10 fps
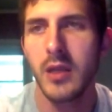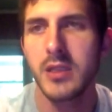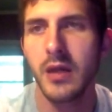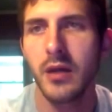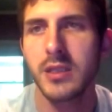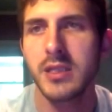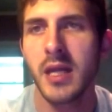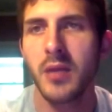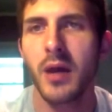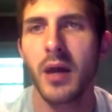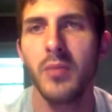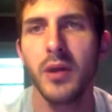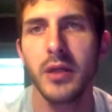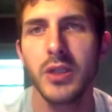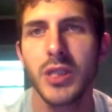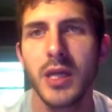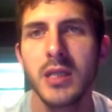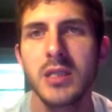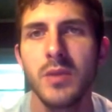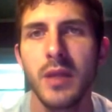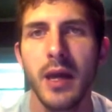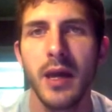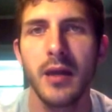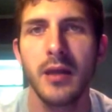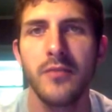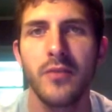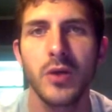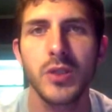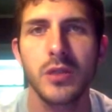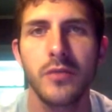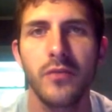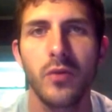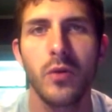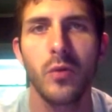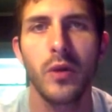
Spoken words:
Sarah is standing behind Billy. She hits him in the head and he falls to the floor.